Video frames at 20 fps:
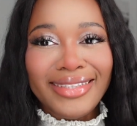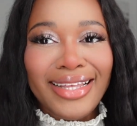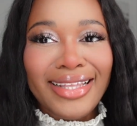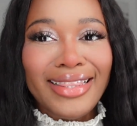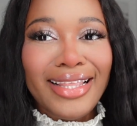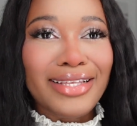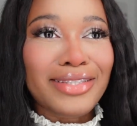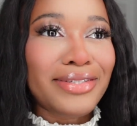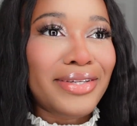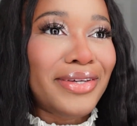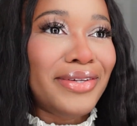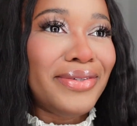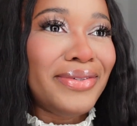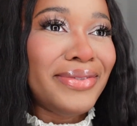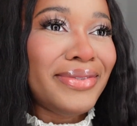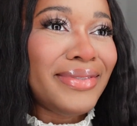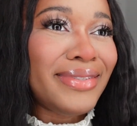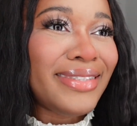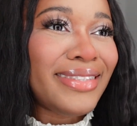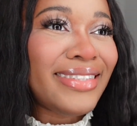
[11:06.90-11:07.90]
That's cute.
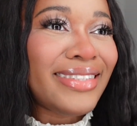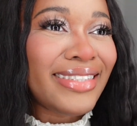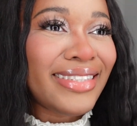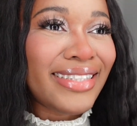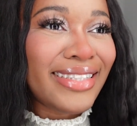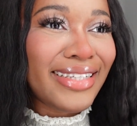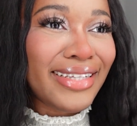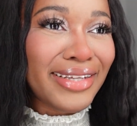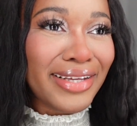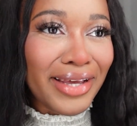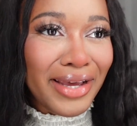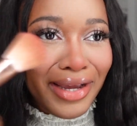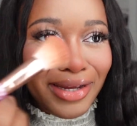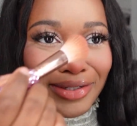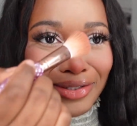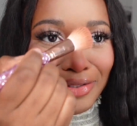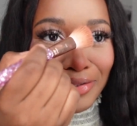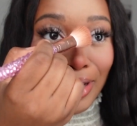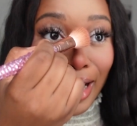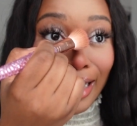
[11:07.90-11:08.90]

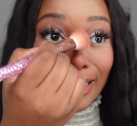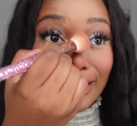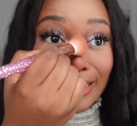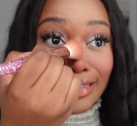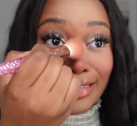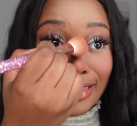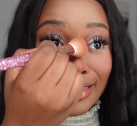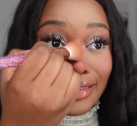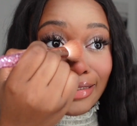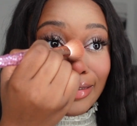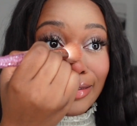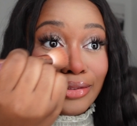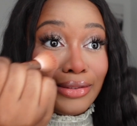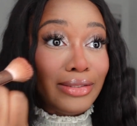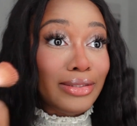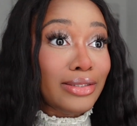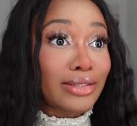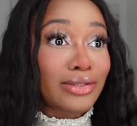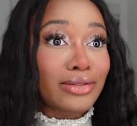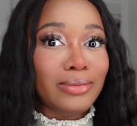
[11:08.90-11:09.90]
I just needed a
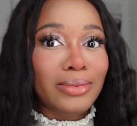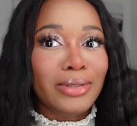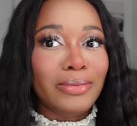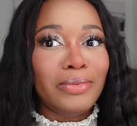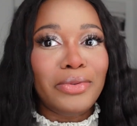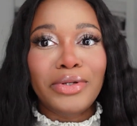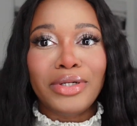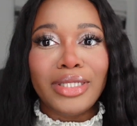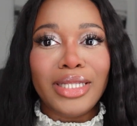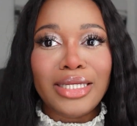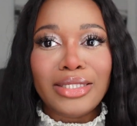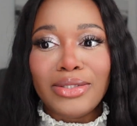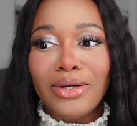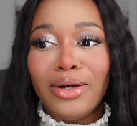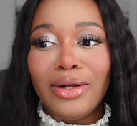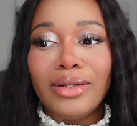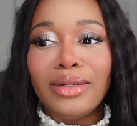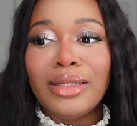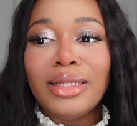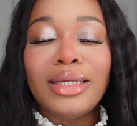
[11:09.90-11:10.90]
little bit more, that's
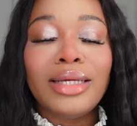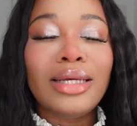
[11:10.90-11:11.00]
all.